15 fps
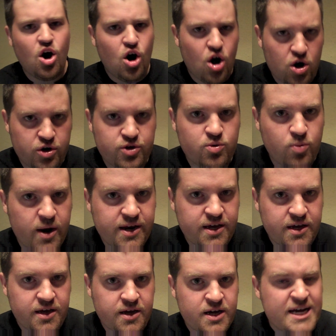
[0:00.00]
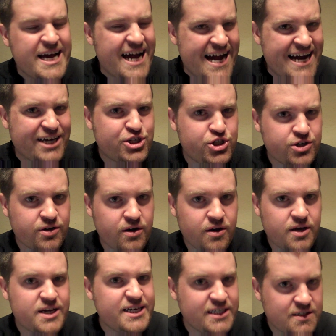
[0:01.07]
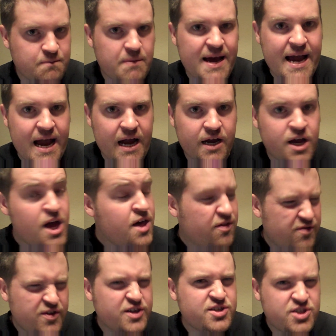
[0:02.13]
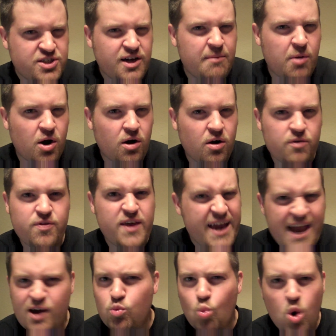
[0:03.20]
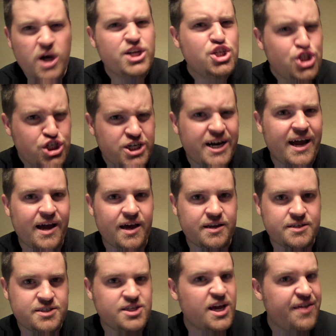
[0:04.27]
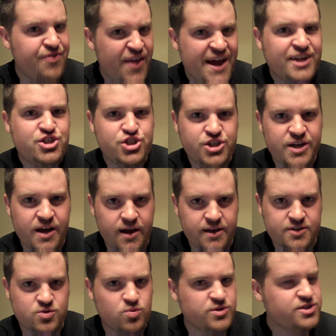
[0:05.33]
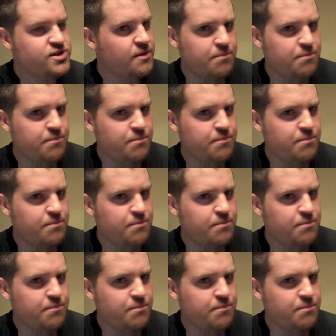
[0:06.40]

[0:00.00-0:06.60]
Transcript: Are you ready? Action is back. This summer, they had one chance, and that chance was to